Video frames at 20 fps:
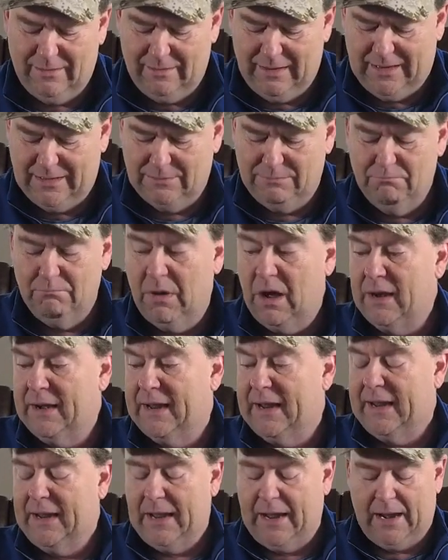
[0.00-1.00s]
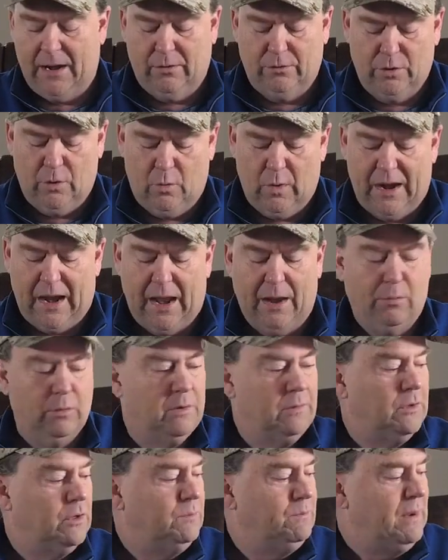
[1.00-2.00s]
is money. I don't know what I
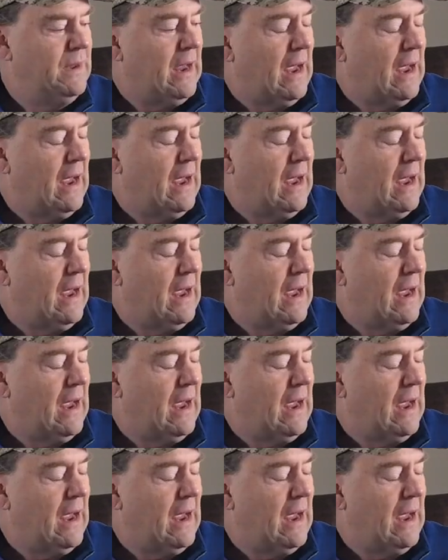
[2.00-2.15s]
would be.